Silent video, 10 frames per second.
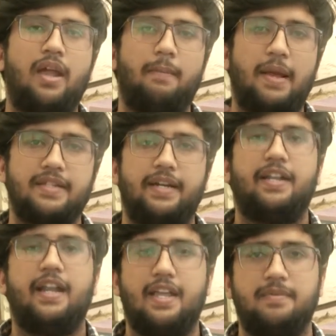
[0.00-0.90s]
my
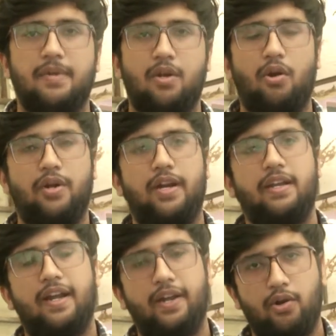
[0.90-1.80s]
center has been allotted
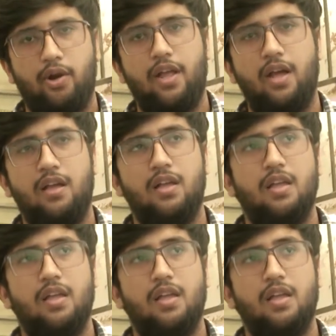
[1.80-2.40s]
in Greater Noida,